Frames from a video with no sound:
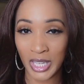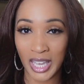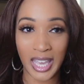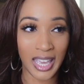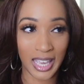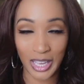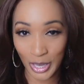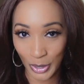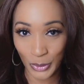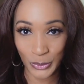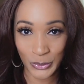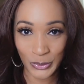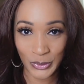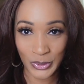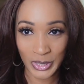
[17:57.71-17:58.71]
and
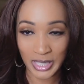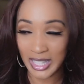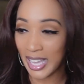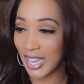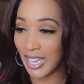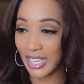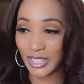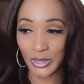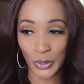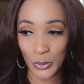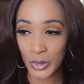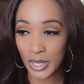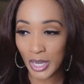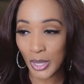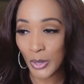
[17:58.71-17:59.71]
go. Like, throw
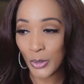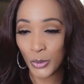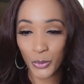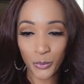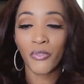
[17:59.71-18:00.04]
it on,